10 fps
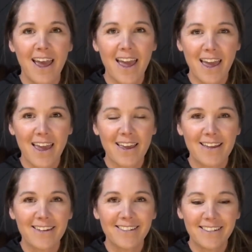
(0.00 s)

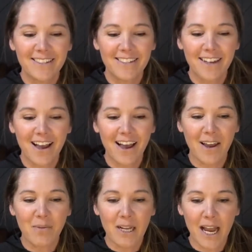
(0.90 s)
And
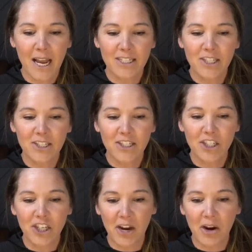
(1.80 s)
I want to kind of
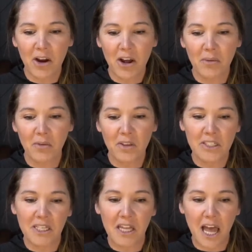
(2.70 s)
just share on
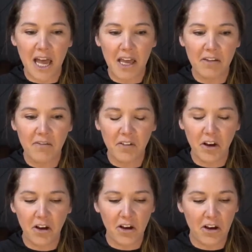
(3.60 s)
this live
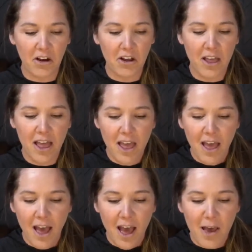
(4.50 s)
call
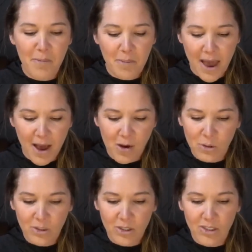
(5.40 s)
about